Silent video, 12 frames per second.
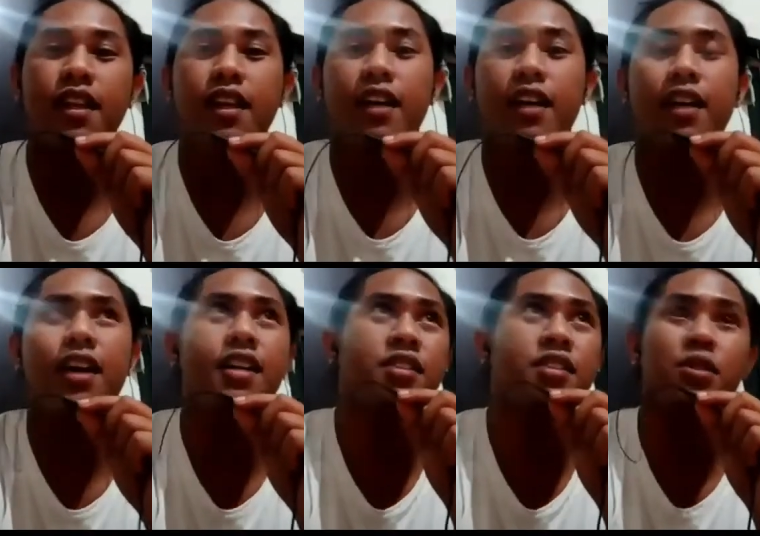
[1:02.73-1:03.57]
as
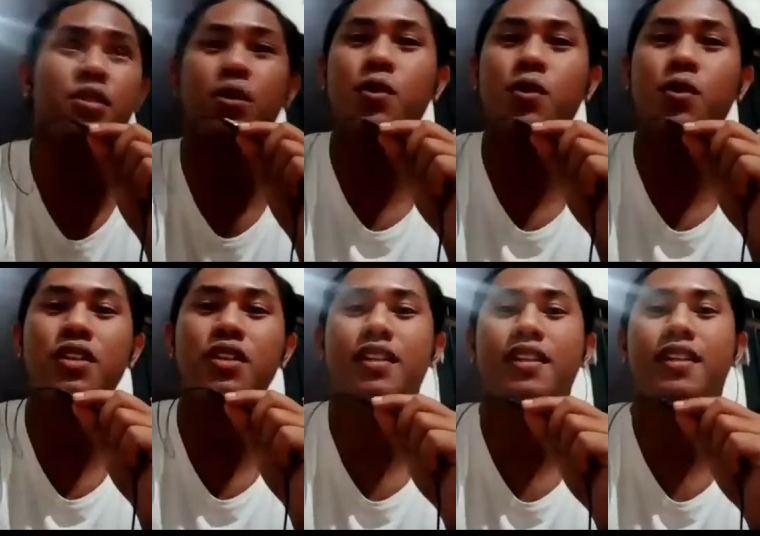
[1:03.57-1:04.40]
cook.
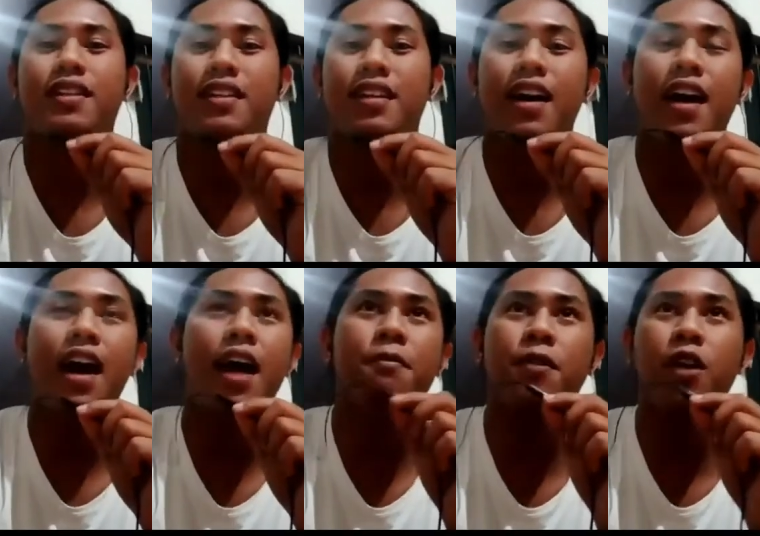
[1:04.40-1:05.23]
I'm
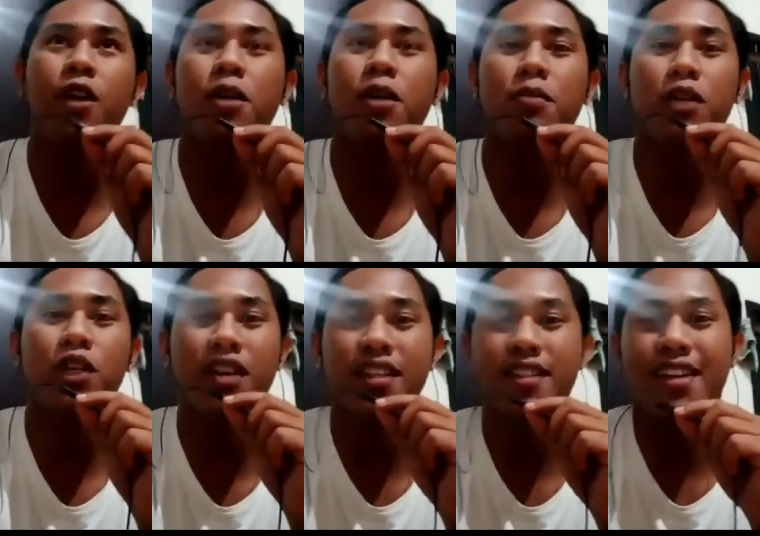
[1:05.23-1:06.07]
from Indonesia.